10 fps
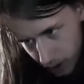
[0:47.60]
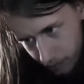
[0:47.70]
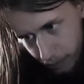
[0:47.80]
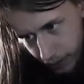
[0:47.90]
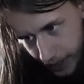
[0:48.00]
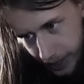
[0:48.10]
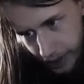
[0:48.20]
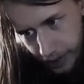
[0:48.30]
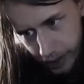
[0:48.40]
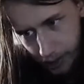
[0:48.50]

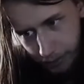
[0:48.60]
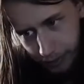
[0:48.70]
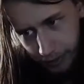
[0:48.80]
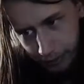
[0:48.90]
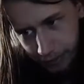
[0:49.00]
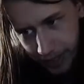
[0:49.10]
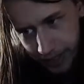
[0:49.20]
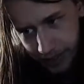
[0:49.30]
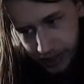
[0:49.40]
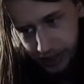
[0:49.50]
blend of the
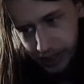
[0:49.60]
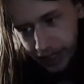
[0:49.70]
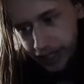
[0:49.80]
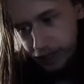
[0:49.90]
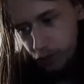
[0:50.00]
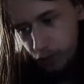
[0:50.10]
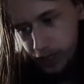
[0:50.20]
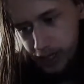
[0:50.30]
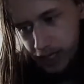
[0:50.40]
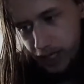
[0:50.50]
finest select
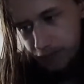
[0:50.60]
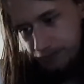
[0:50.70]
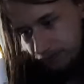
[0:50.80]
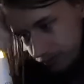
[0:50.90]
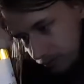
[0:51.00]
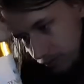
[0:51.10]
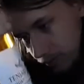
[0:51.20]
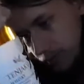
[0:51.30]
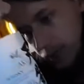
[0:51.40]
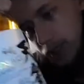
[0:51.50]
whiskey.
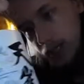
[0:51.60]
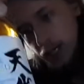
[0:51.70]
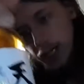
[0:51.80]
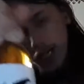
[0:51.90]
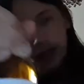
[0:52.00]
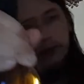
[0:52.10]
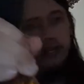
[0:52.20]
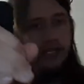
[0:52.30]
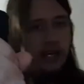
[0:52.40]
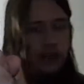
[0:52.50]
And if I
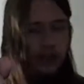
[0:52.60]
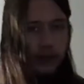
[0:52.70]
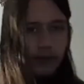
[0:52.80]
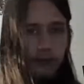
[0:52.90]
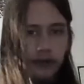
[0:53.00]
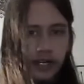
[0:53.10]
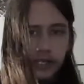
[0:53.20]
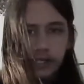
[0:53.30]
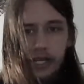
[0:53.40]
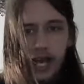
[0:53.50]
sound a little funny
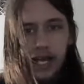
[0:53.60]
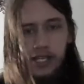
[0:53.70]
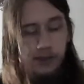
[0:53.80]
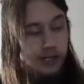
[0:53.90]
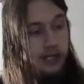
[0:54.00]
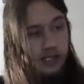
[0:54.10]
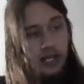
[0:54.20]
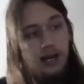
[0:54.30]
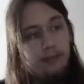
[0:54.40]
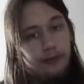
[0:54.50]
today, it's because
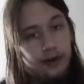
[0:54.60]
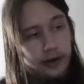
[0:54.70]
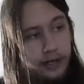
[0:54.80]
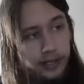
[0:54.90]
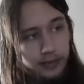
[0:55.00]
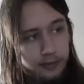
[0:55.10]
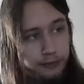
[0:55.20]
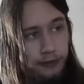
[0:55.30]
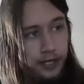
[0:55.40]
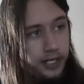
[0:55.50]
I'm very
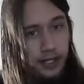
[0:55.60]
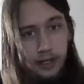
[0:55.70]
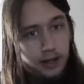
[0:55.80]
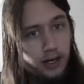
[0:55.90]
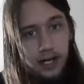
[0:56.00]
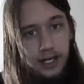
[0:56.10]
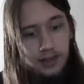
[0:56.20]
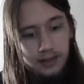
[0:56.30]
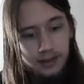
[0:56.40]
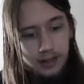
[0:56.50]
fucking not
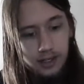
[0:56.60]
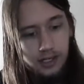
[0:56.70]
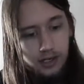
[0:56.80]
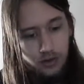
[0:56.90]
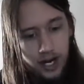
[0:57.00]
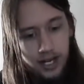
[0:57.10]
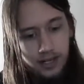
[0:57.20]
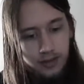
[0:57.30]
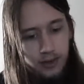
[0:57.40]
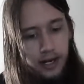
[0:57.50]
straight
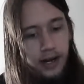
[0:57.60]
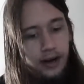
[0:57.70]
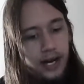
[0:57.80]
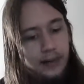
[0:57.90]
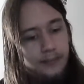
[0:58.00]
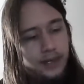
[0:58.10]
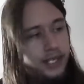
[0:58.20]
right now. I'm